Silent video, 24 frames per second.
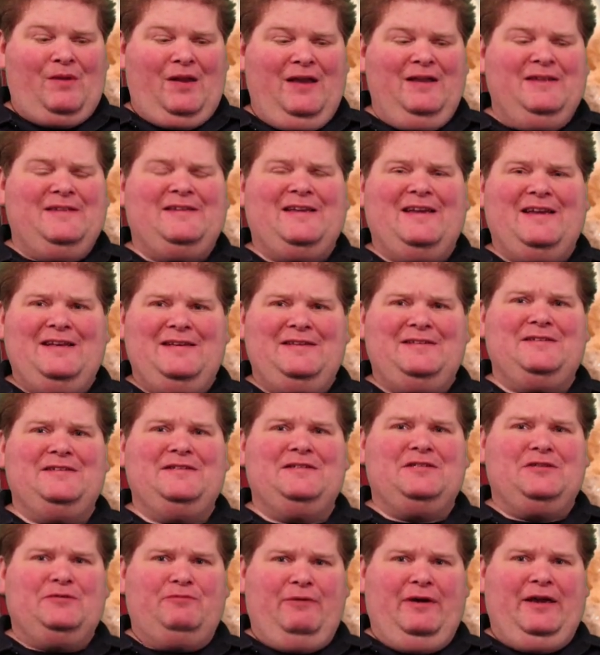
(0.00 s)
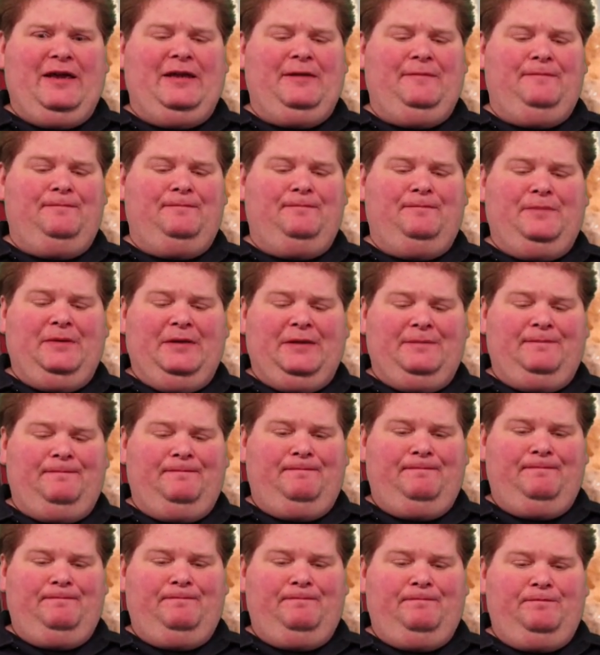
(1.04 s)
it tasted sweet, but
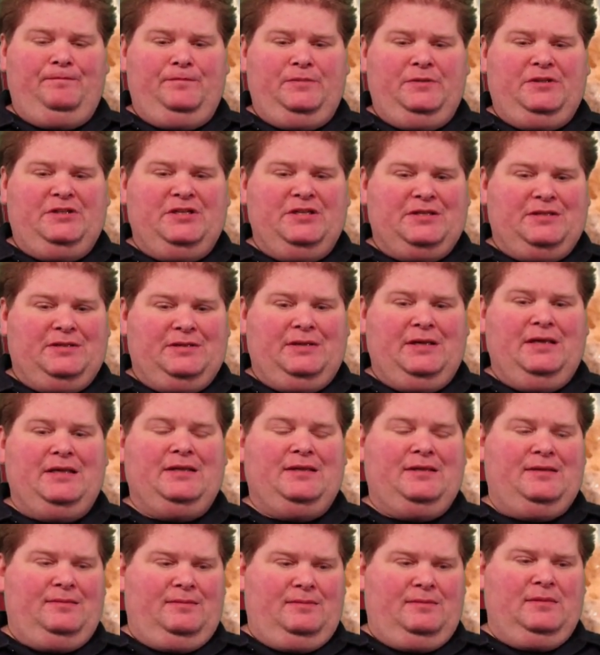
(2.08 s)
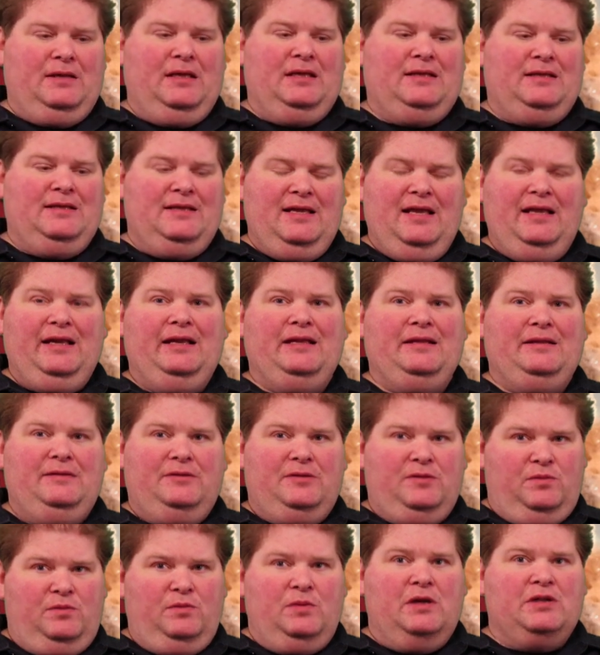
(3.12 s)
just it needed
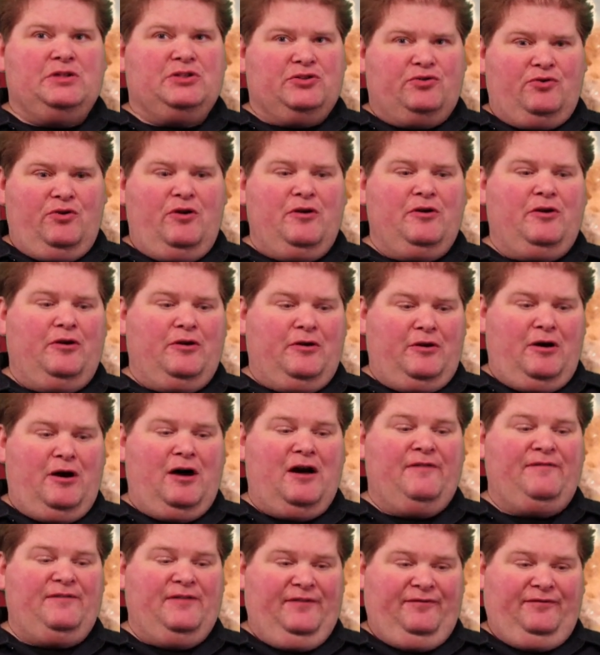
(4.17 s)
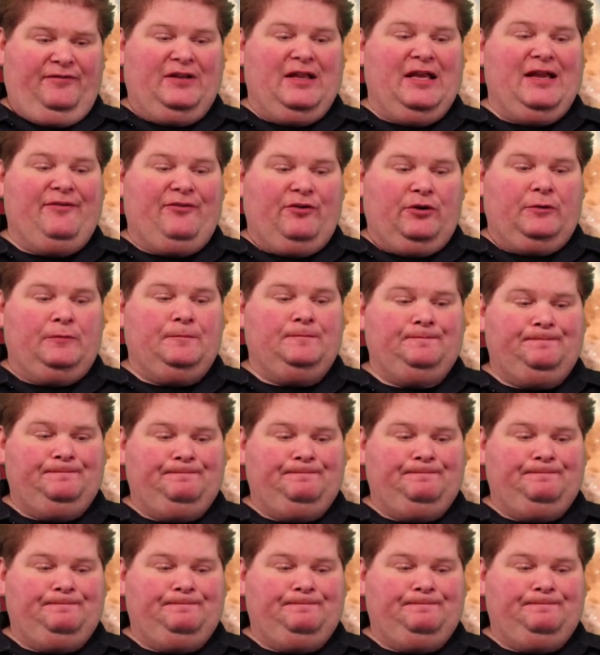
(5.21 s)
a stronger coffee flavor,